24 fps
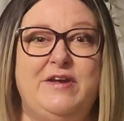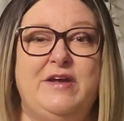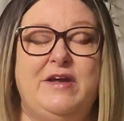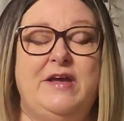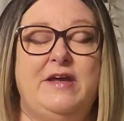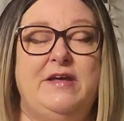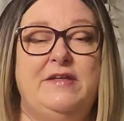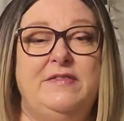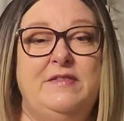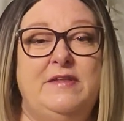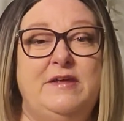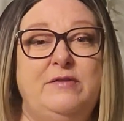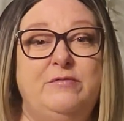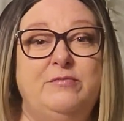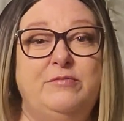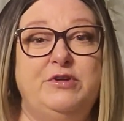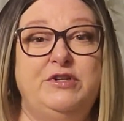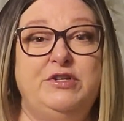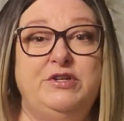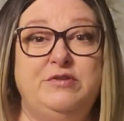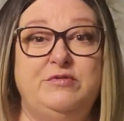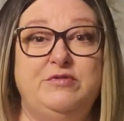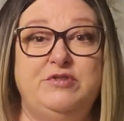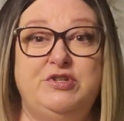And then when
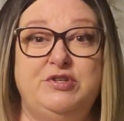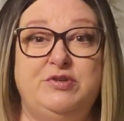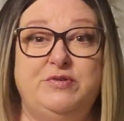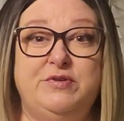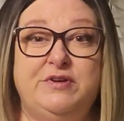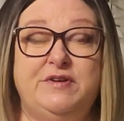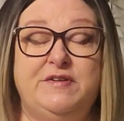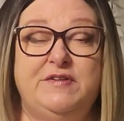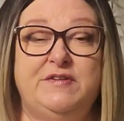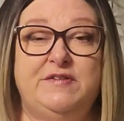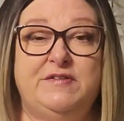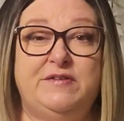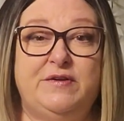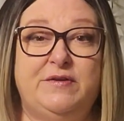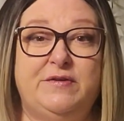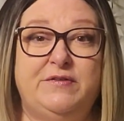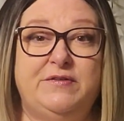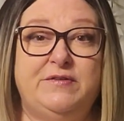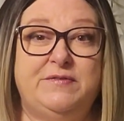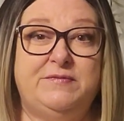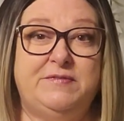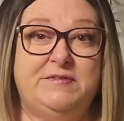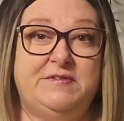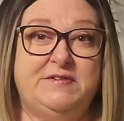you do consult
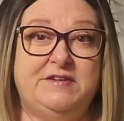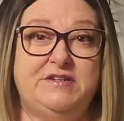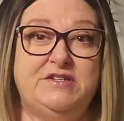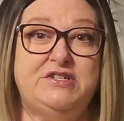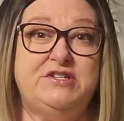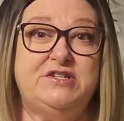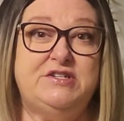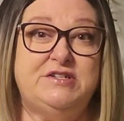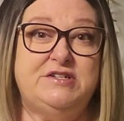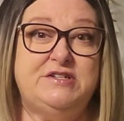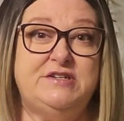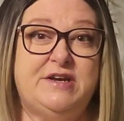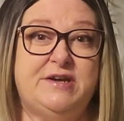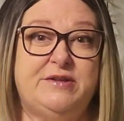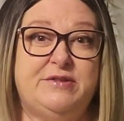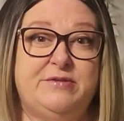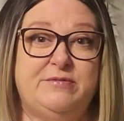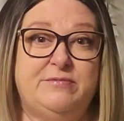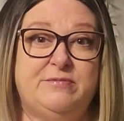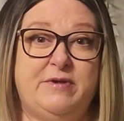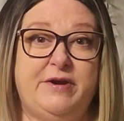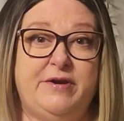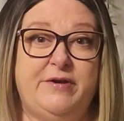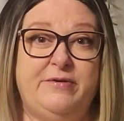a physician down the
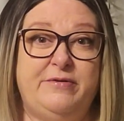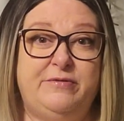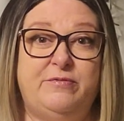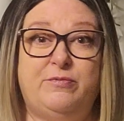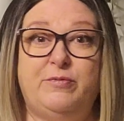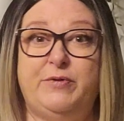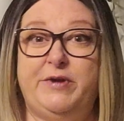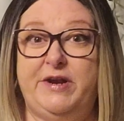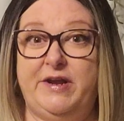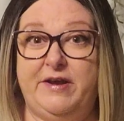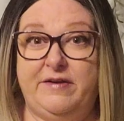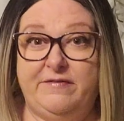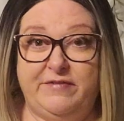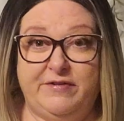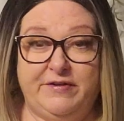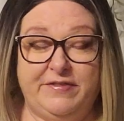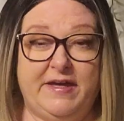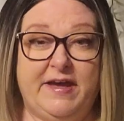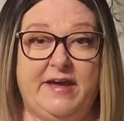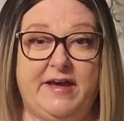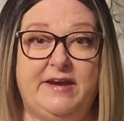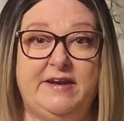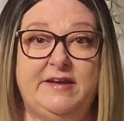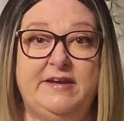road, whenever
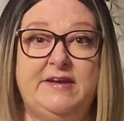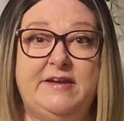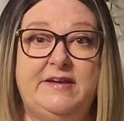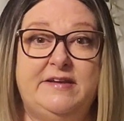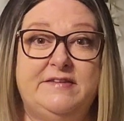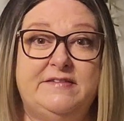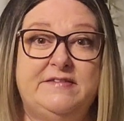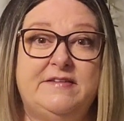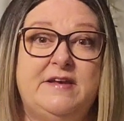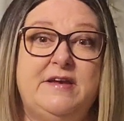that is,